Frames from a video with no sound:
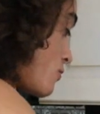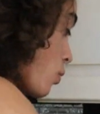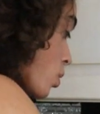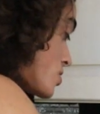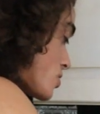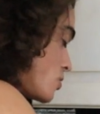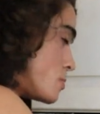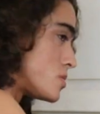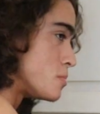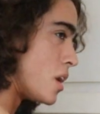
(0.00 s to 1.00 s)
4
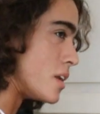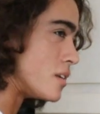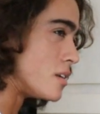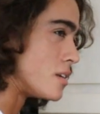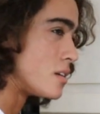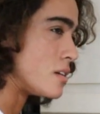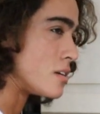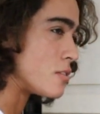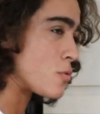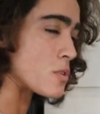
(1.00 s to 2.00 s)
scoops, but
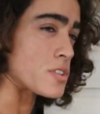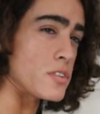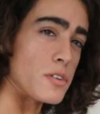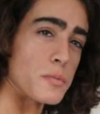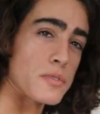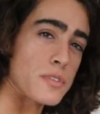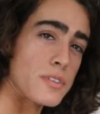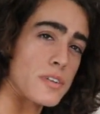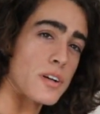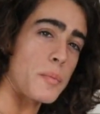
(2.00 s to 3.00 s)
4 scoops,
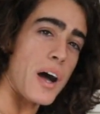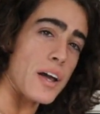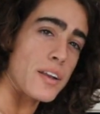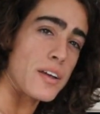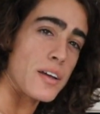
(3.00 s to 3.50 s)
come on.